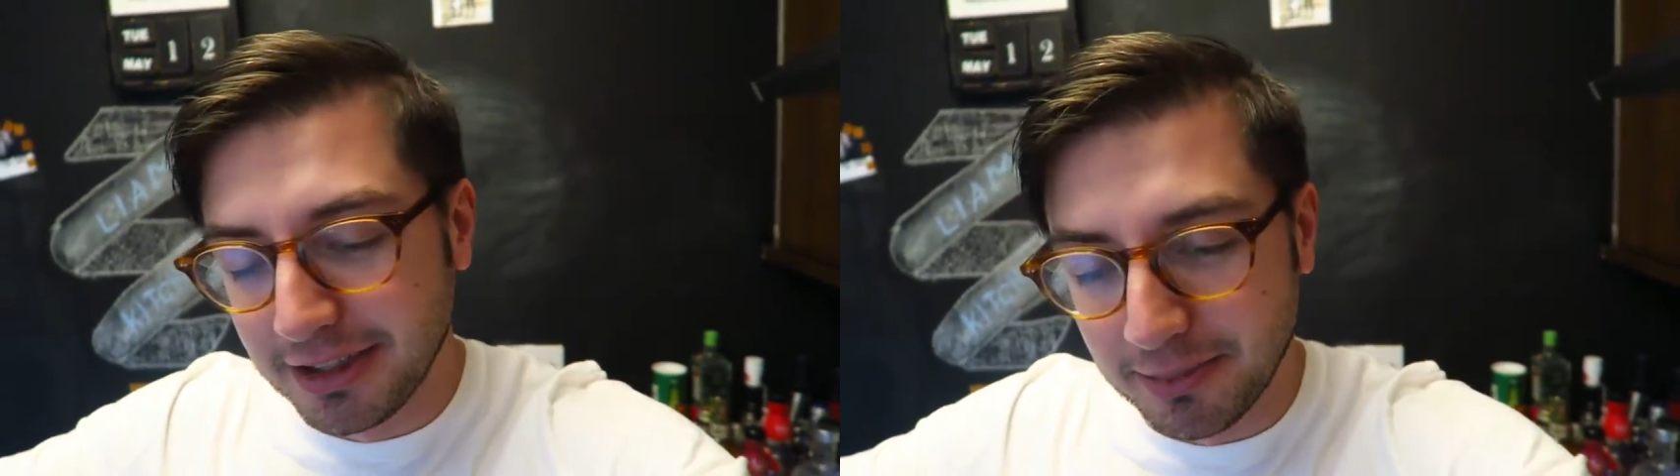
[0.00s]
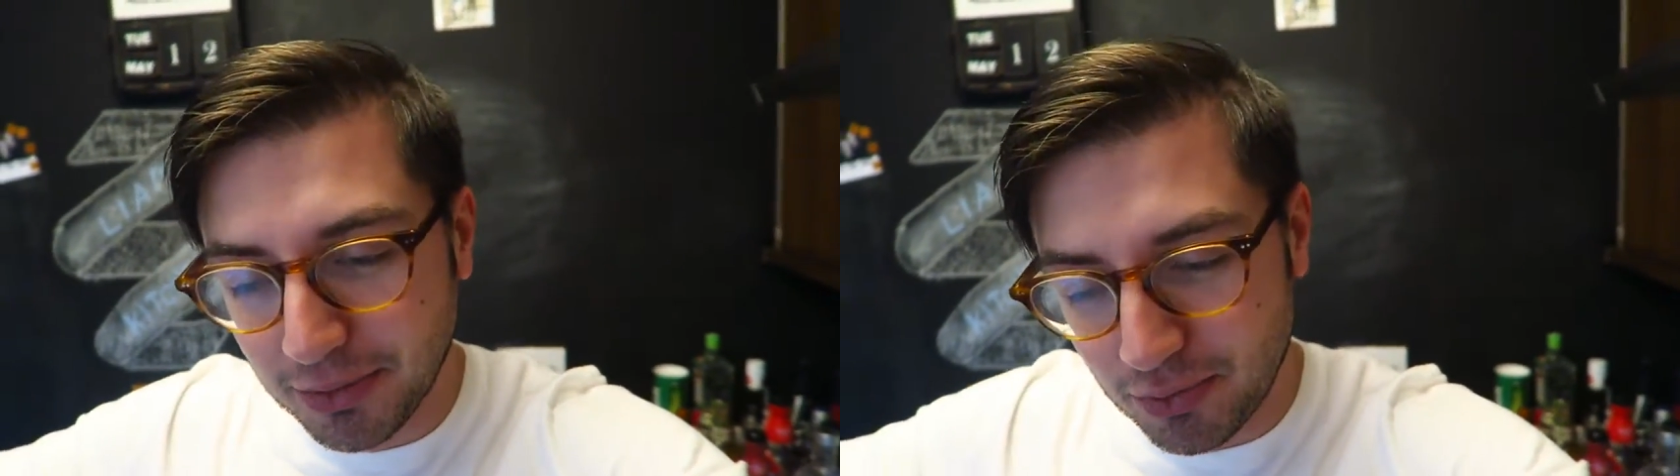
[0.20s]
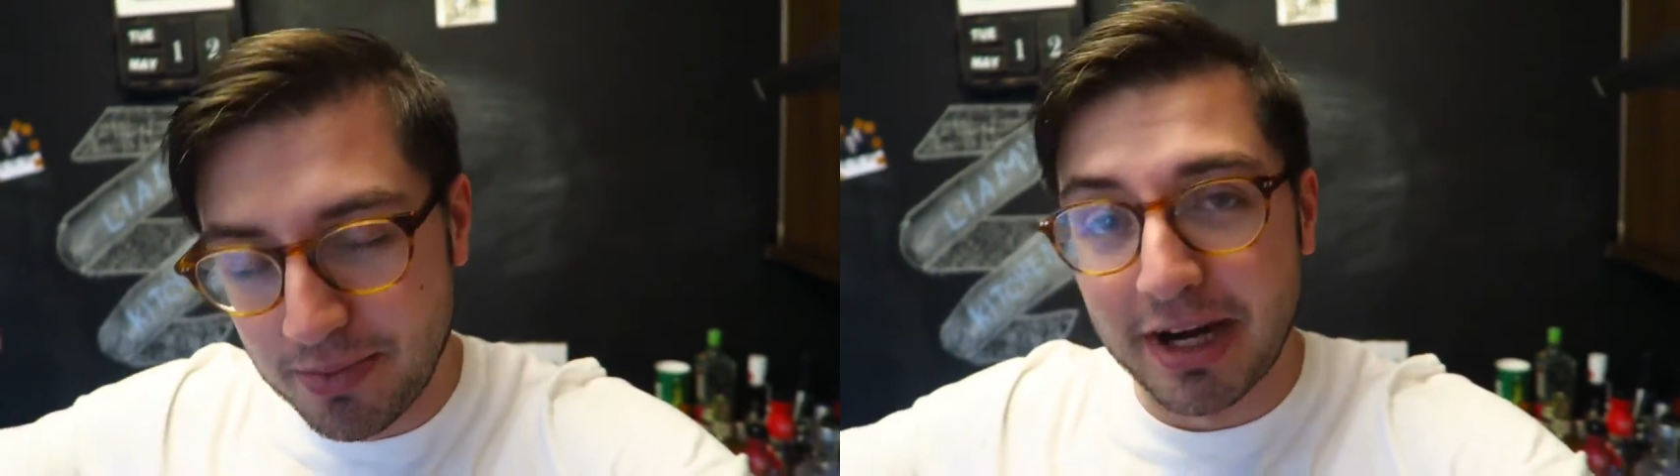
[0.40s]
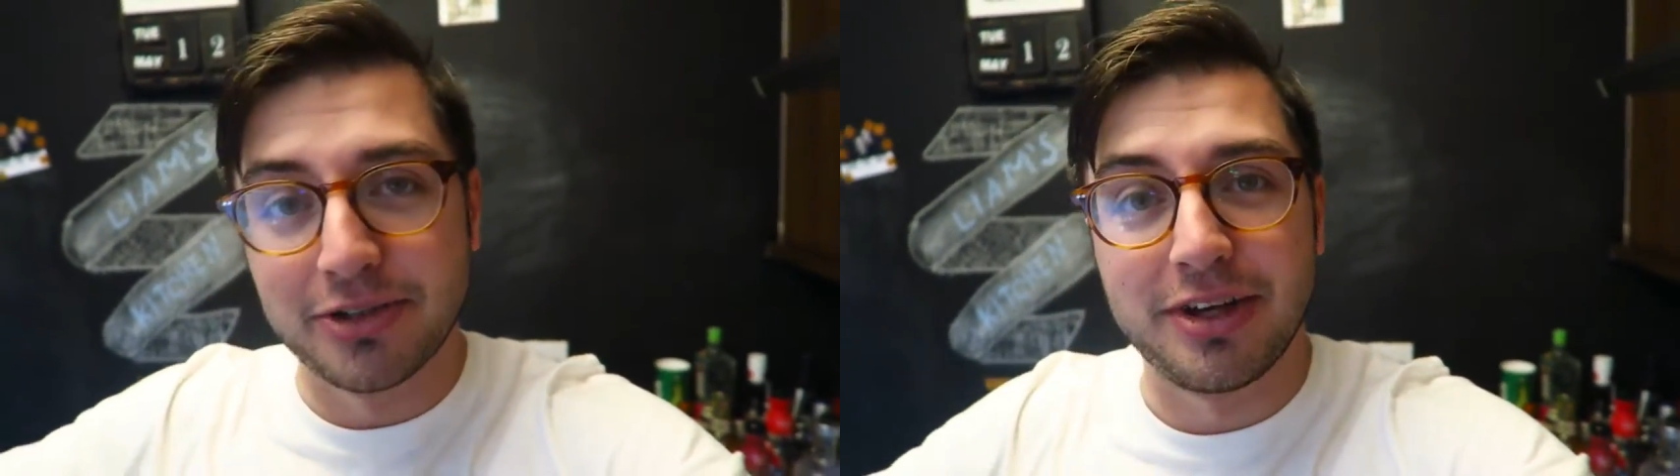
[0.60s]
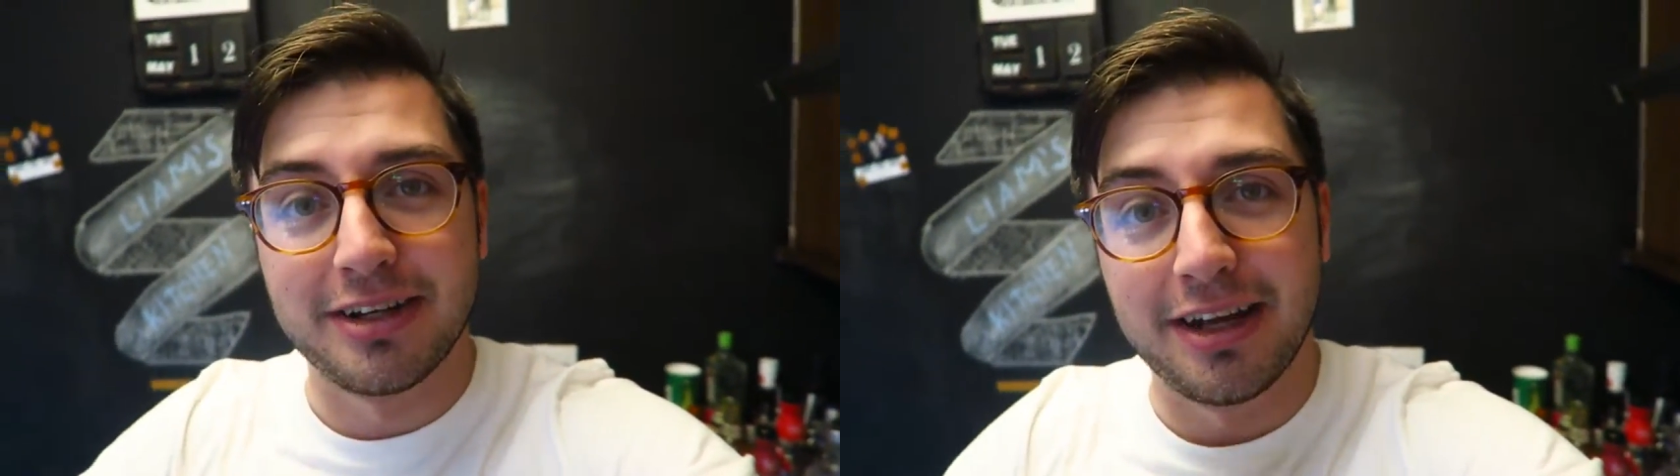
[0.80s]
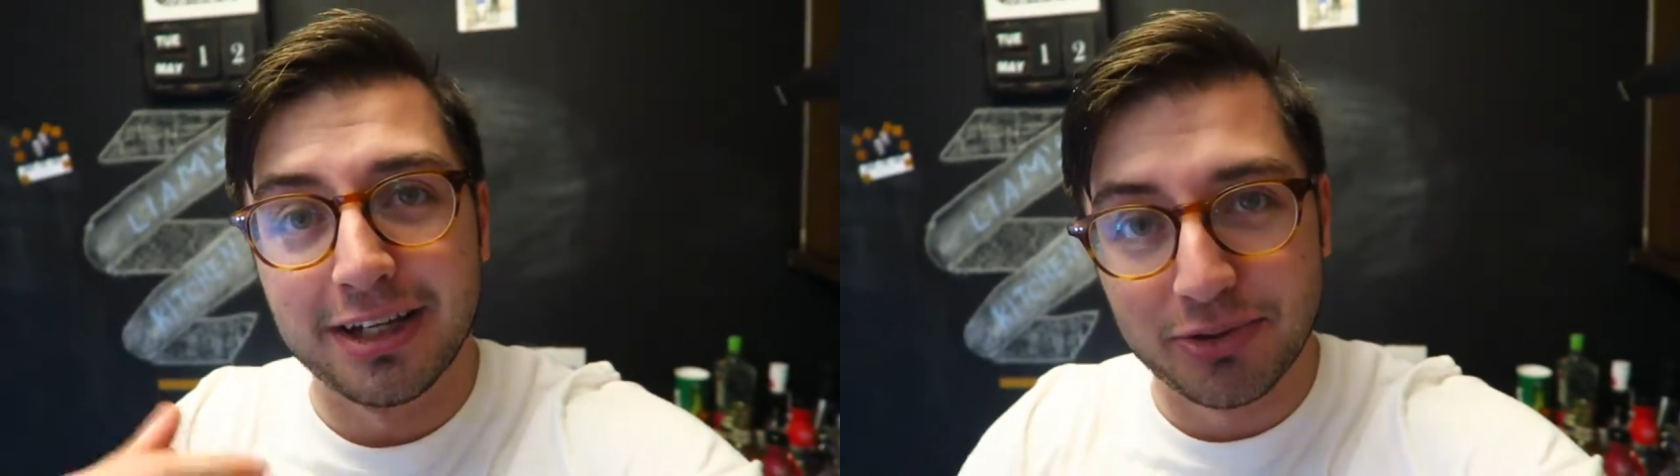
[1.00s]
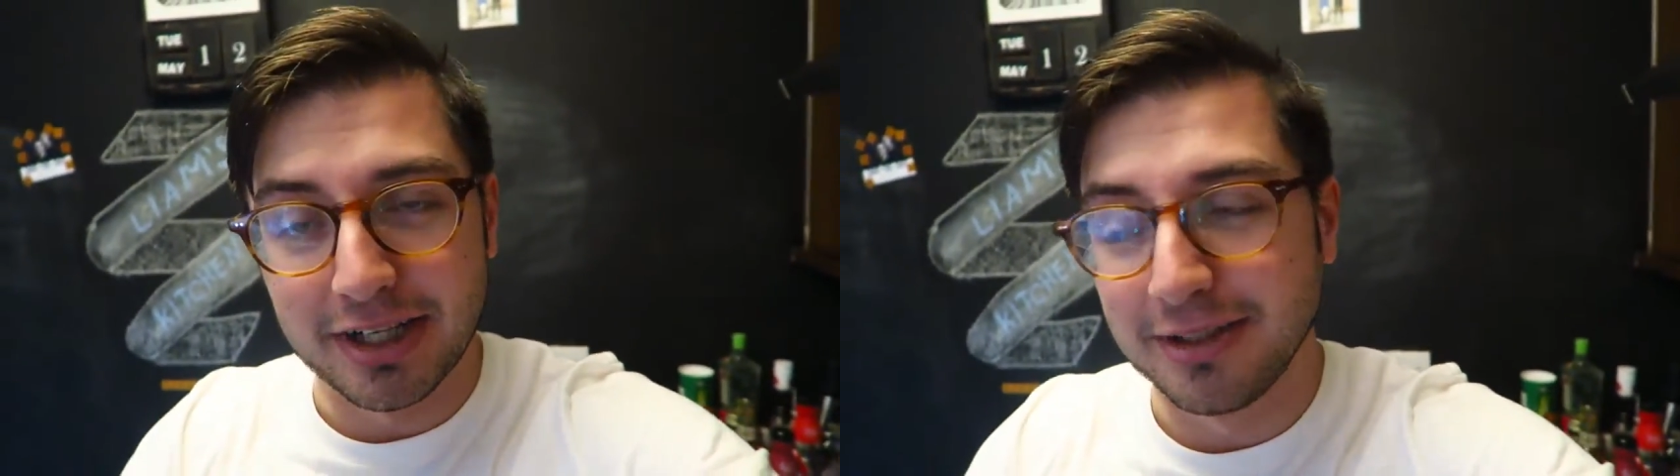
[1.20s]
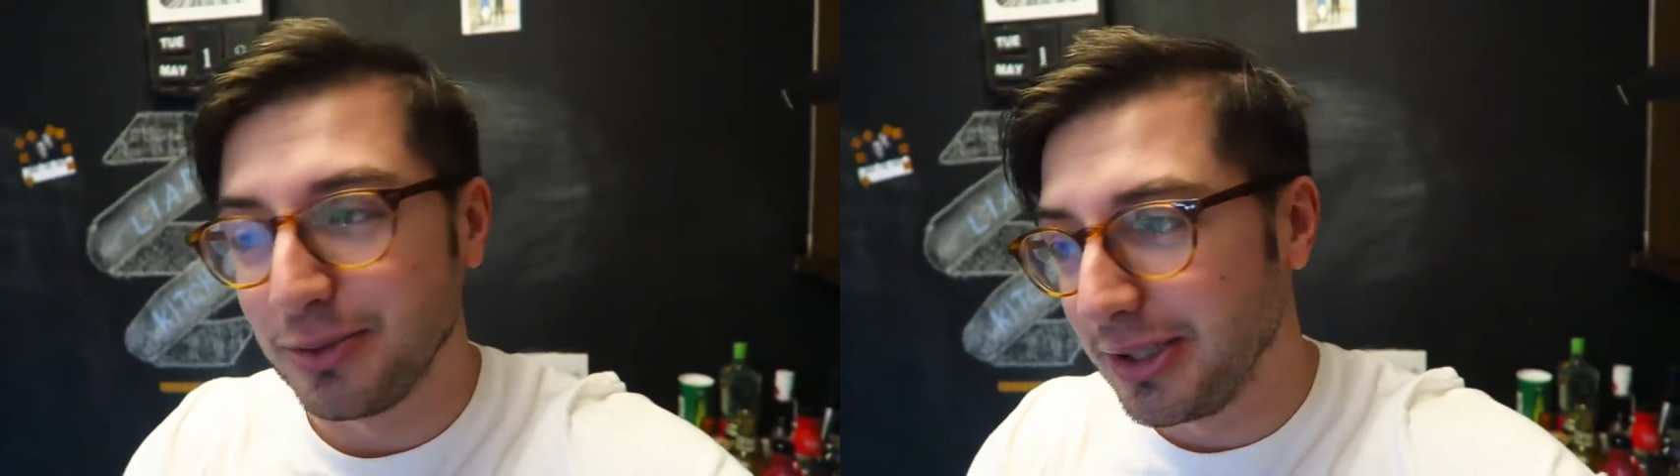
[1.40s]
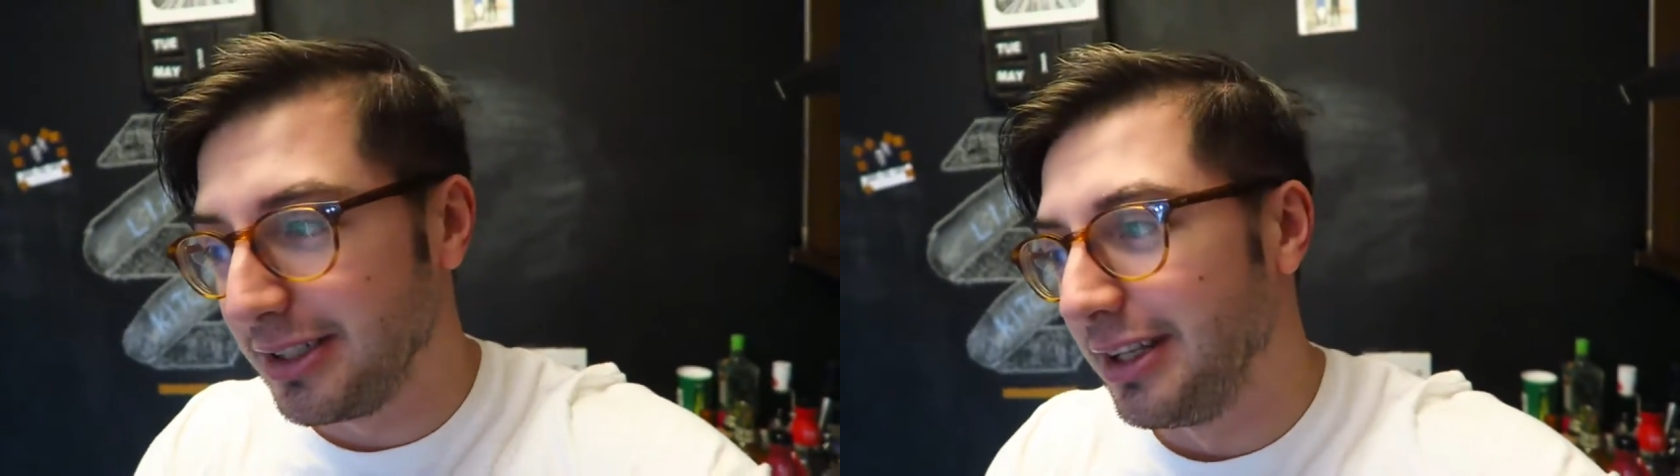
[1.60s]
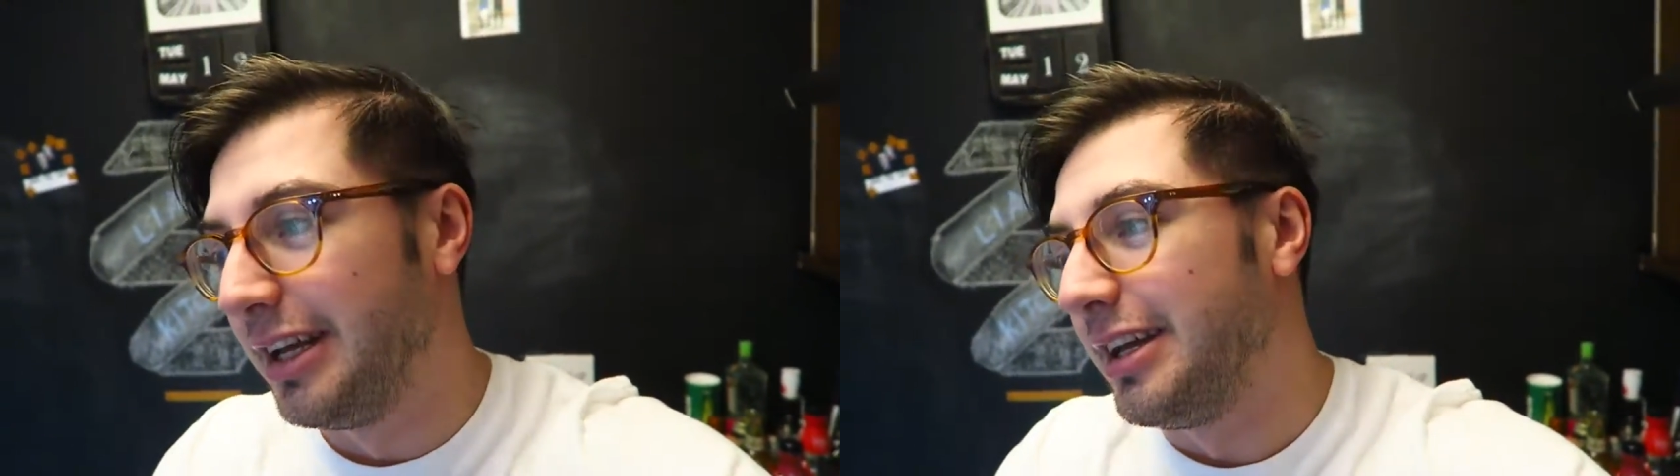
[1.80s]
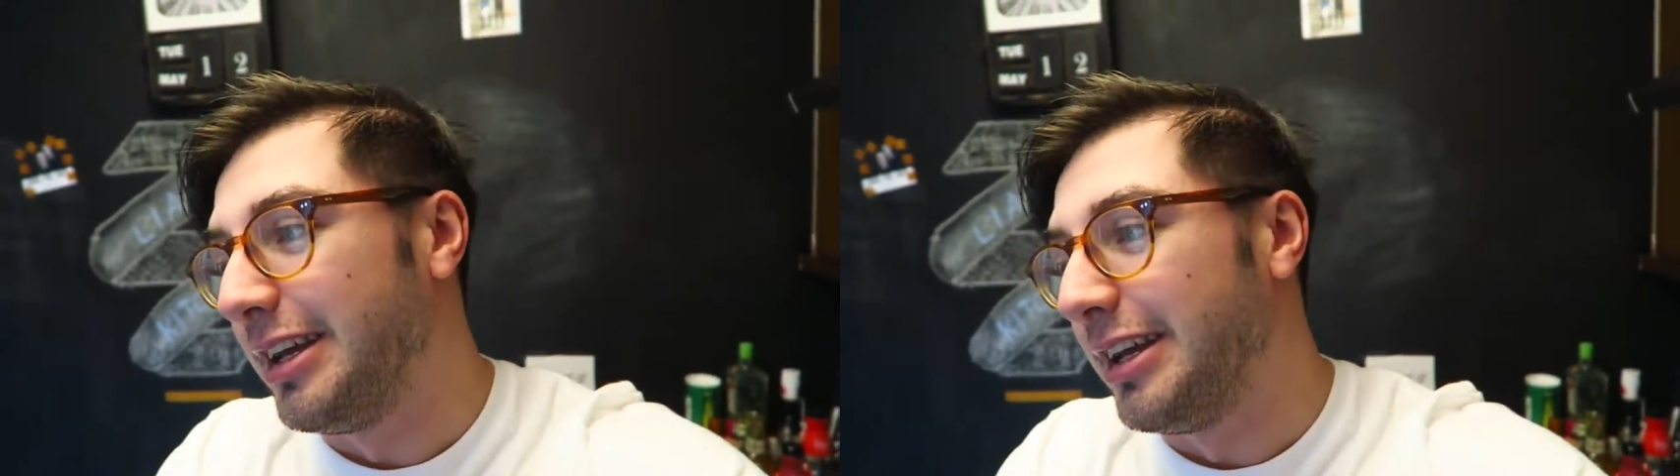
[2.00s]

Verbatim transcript: you can put rum extract, extracts as well,